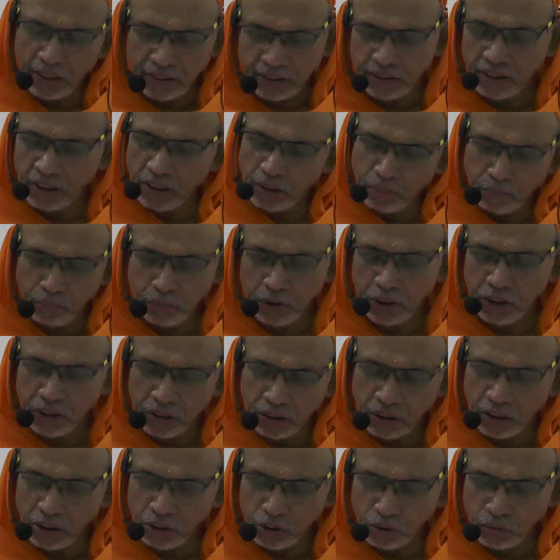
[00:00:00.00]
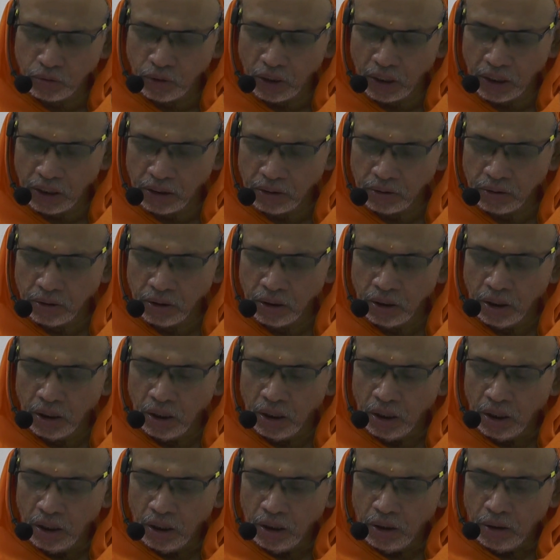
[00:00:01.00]
I said meat, that's why.
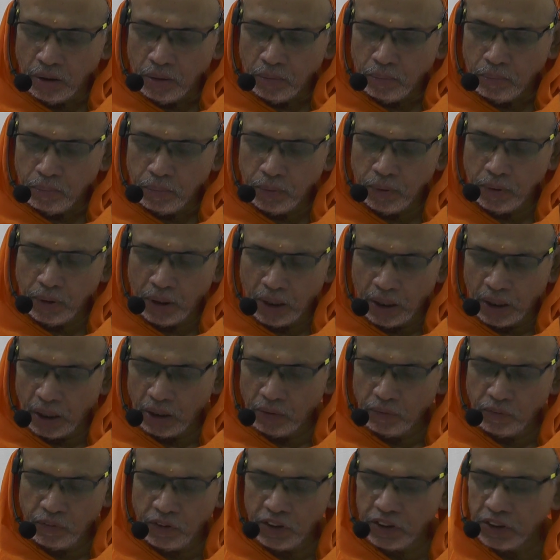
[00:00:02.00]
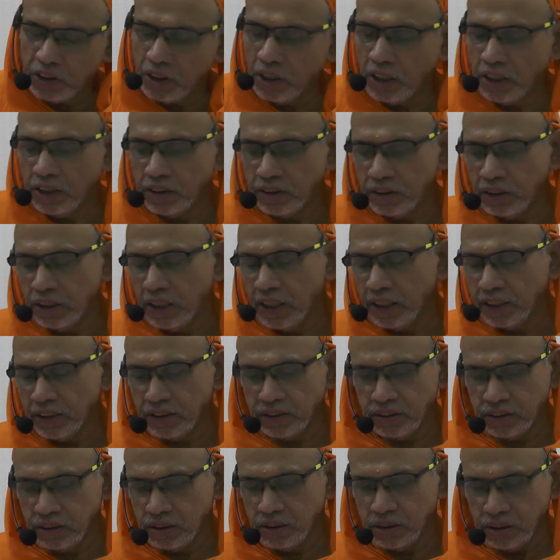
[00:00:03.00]
Unfertilized
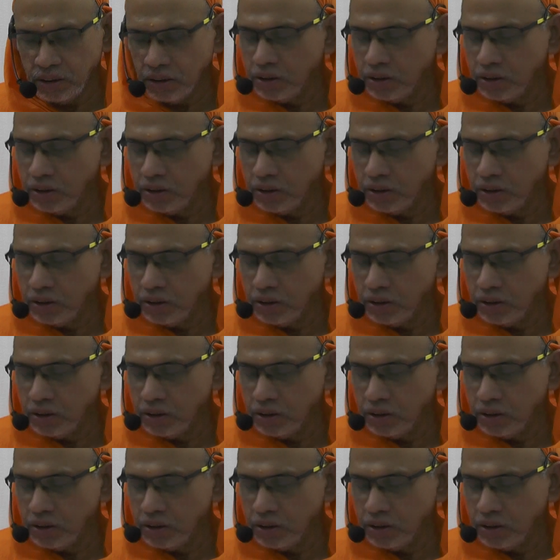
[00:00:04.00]
eggs,